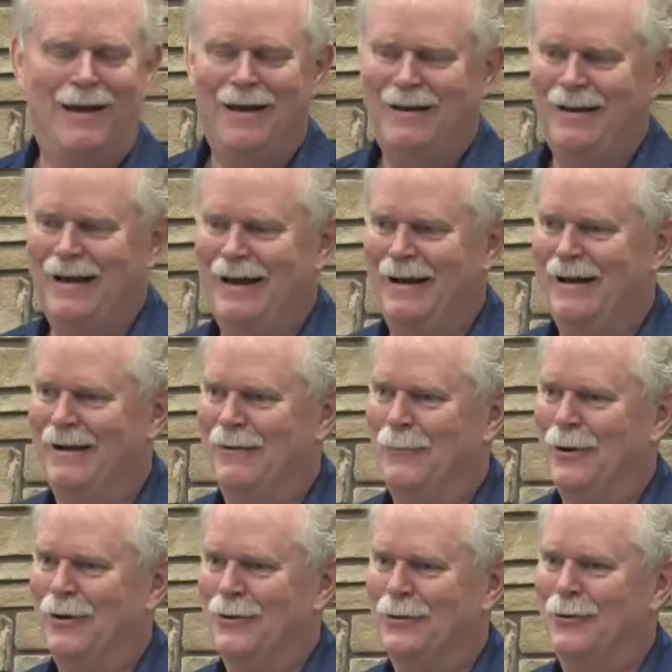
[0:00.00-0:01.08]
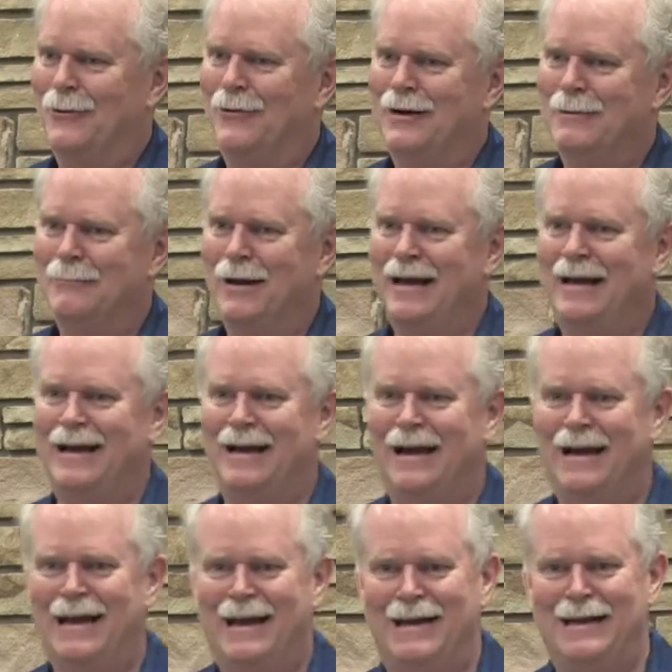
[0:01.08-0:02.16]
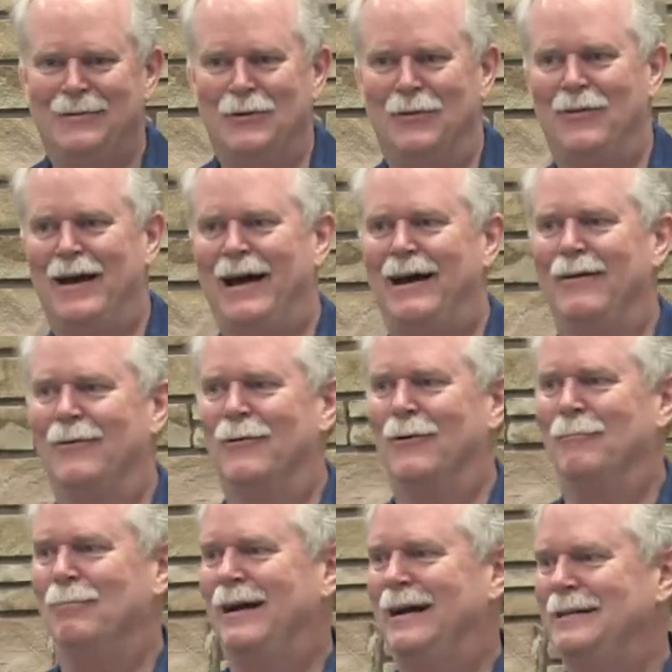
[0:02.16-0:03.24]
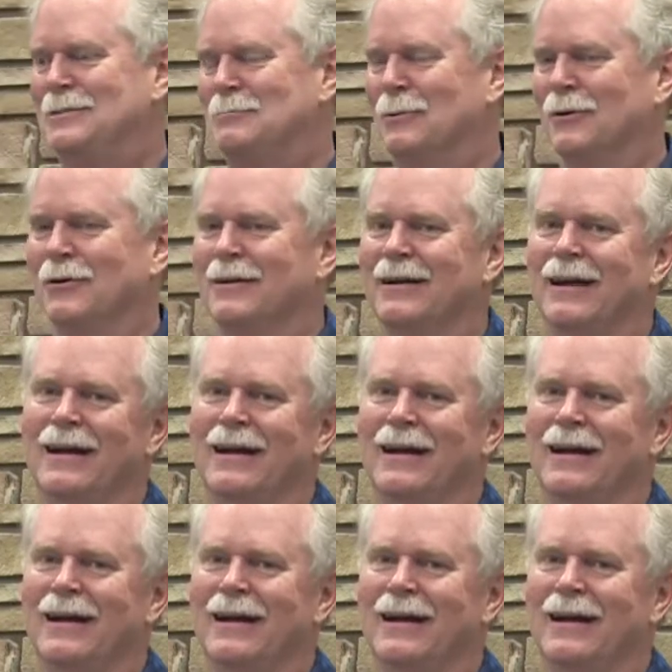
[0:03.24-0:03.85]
Yeah, well, Loring, Maine, I had either that or Plattsburgh,